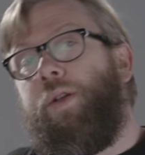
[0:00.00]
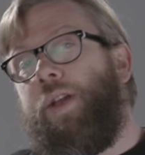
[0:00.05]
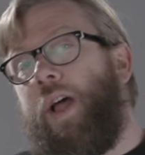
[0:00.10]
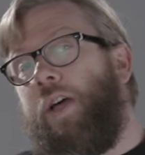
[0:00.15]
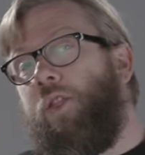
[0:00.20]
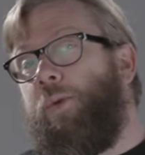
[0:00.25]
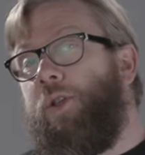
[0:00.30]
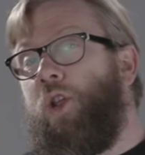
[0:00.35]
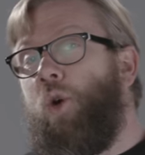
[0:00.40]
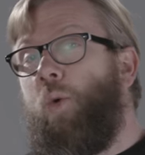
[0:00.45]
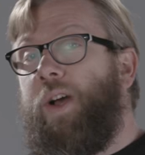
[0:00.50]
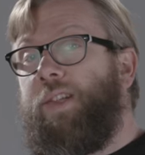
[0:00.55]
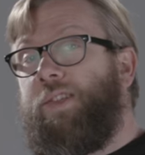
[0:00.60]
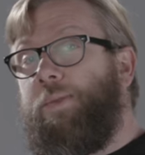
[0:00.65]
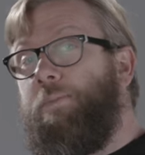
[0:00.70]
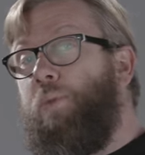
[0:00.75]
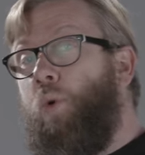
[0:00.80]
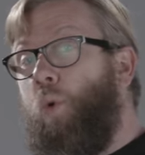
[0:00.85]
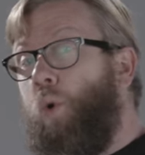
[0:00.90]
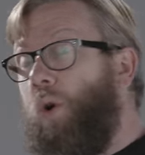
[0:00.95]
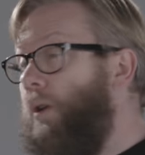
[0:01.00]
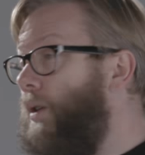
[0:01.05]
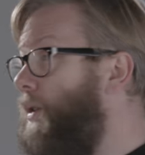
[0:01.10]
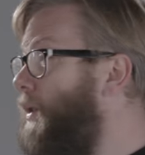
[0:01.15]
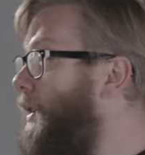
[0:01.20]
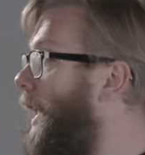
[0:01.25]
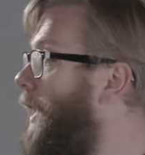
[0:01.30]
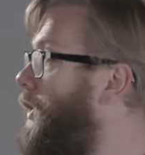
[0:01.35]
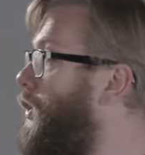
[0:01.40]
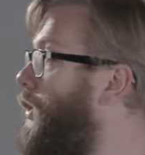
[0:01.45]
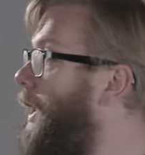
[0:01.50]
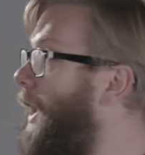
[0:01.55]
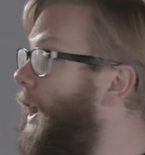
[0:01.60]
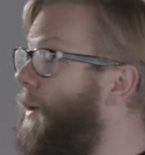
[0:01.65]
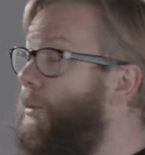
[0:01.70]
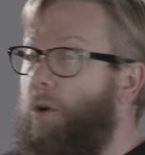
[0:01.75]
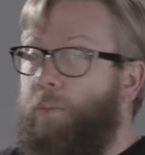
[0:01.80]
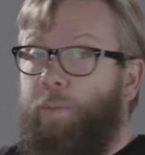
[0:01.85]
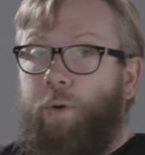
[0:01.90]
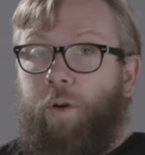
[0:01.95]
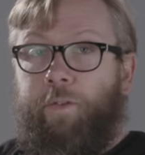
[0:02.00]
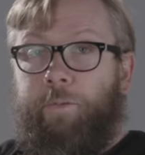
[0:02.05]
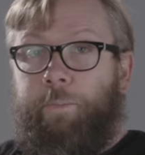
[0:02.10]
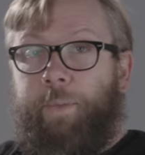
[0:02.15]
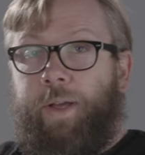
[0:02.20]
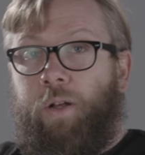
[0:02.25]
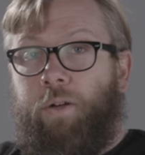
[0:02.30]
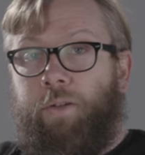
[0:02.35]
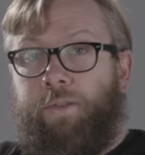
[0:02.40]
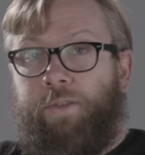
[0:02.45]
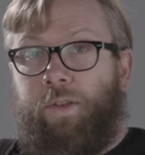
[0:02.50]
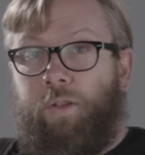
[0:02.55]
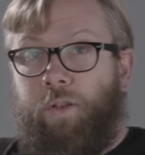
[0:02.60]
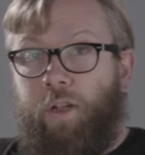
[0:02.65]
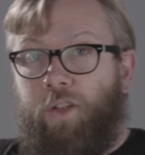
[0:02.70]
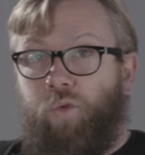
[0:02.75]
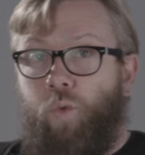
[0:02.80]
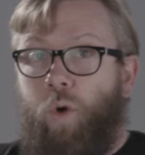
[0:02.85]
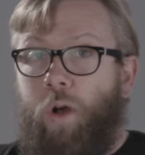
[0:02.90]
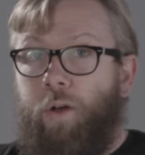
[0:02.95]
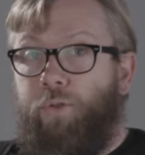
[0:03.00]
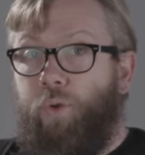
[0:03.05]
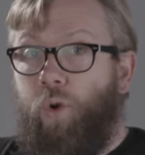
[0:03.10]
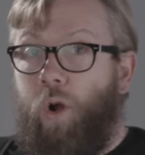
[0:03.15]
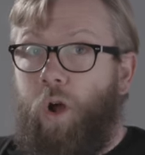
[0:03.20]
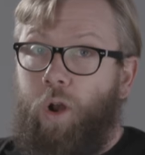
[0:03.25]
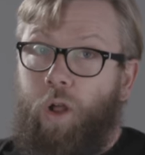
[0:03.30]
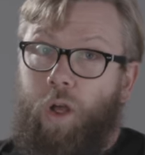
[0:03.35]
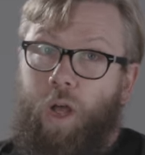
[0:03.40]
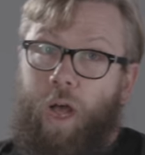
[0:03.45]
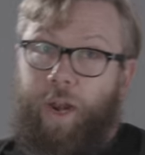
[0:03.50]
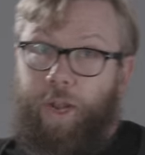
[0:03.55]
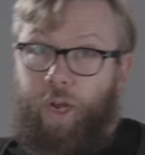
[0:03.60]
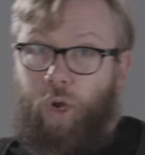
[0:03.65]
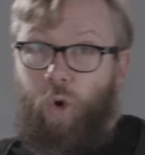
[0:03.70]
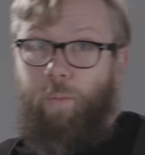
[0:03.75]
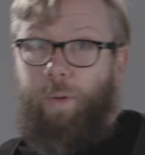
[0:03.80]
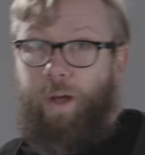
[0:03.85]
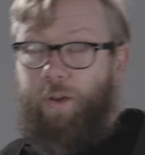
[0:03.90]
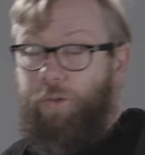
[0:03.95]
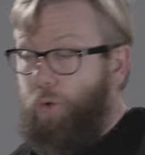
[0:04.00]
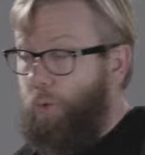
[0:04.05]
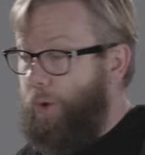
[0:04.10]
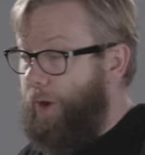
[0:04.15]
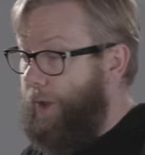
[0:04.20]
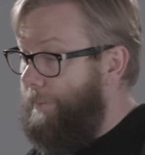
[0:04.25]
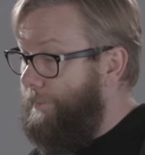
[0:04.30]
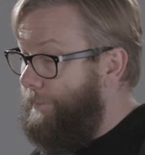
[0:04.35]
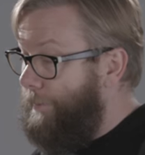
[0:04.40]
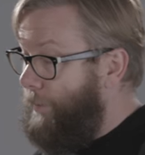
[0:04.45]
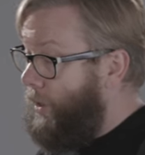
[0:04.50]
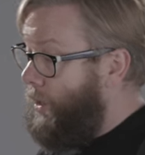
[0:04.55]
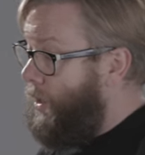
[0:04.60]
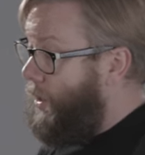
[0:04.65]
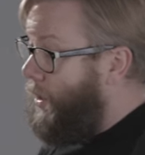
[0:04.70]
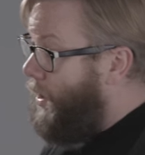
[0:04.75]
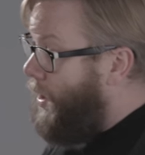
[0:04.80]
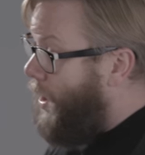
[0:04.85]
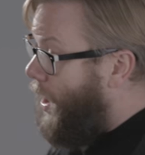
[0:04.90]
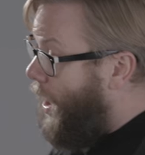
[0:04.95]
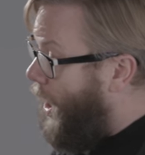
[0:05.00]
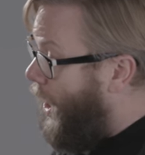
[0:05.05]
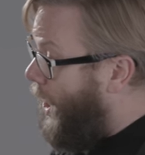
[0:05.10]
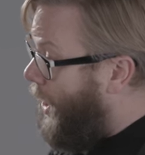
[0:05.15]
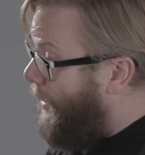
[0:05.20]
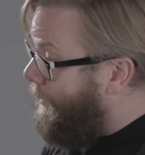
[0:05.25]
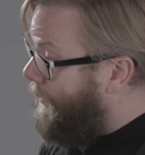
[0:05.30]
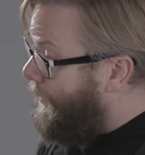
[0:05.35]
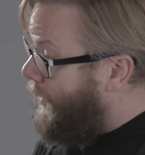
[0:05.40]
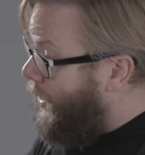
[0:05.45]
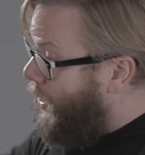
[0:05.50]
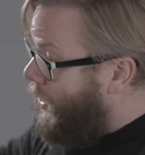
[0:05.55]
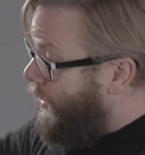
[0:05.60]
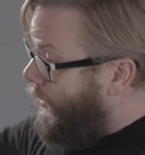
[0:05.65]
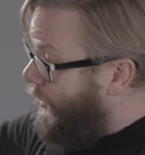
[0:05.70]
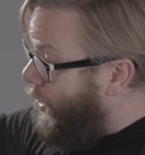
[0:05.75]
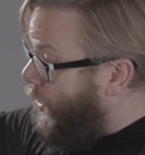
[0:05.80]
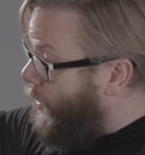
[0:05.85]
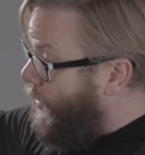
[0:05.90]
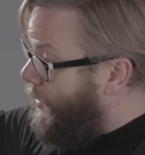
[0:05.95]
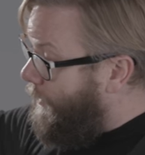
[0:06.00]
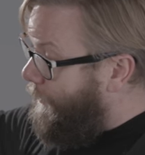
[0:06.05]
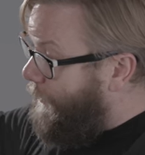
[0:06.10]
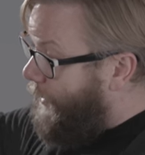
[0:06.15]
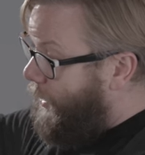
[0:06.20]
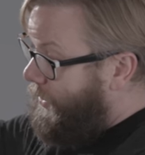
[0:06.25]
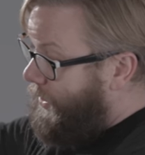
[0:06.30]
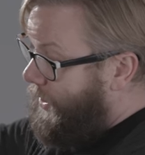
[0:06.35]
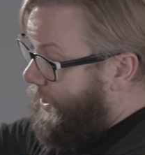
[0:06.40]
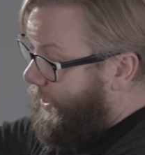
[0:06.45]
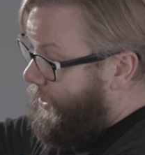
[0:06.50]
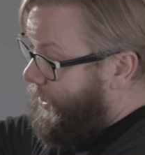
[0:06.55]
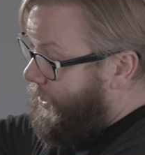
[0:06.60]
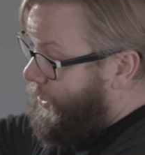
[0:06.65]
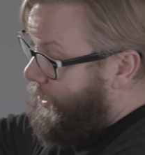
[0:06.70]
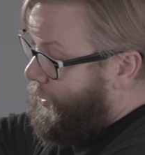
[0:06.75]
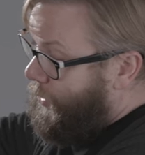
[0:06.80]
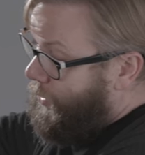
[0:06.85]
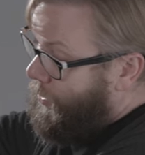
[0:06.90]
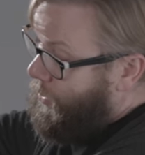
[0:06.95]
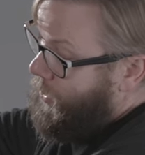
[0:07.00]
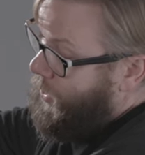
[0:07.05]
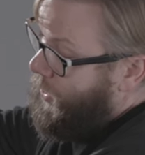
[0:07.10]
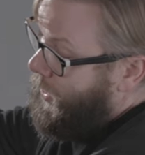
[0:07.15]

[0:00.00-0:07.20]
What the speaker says: Now that we know why it's important to get your camera in perfect balance, let's walk through how to go about doing it. So the first thing to do